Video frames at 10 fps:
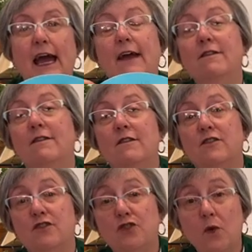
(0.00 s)
And the
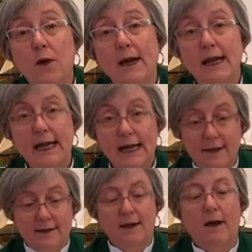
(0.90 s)
story
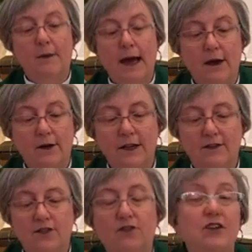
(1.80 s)
is about
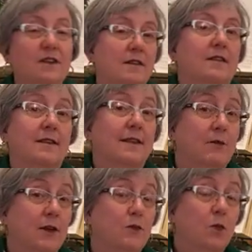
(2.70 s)
is Jesus is,
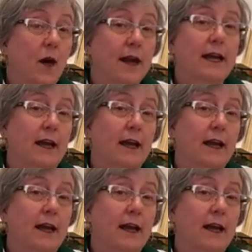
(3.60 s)
is wanting